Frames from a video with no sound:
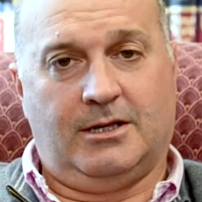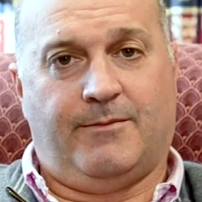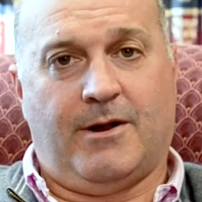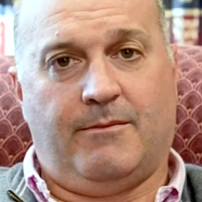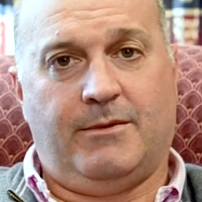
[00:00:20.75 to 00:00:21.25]

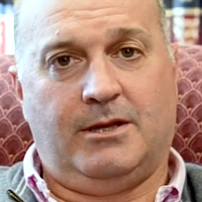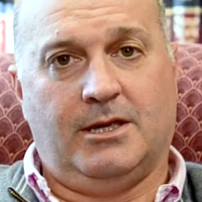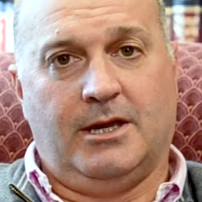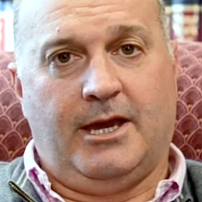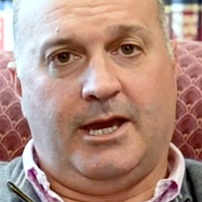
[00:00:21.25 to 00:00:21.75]

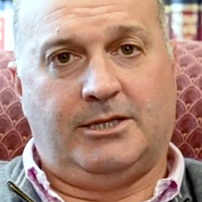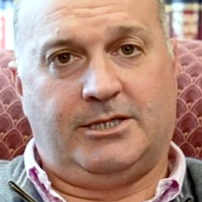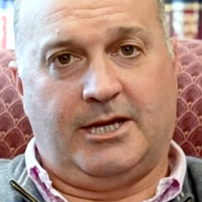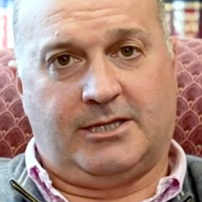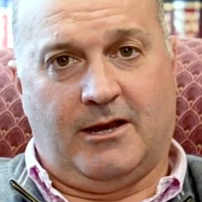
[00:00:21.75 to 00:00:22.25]
department, and
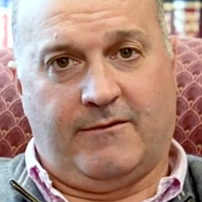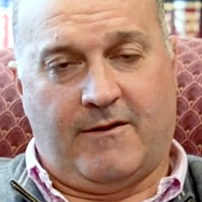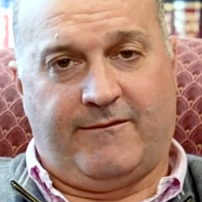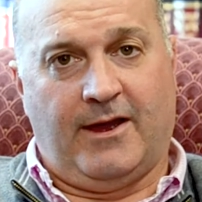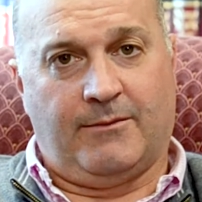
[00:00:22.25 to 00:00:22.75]
she takes care of
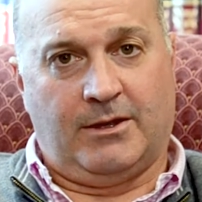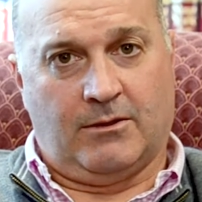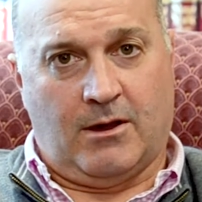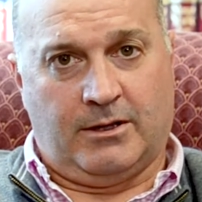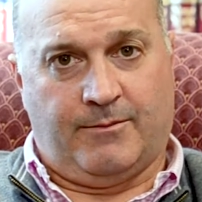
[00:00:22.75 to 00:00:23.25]
our family
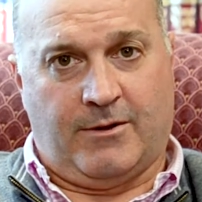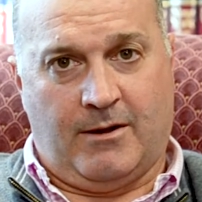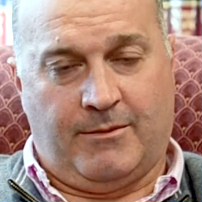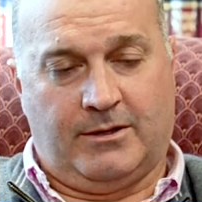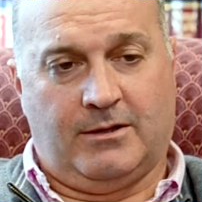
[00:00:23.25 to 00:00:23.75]
law
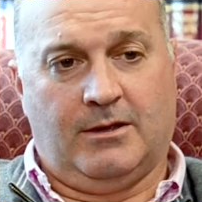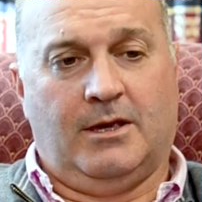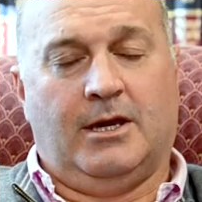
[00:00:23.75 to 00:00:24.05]
department.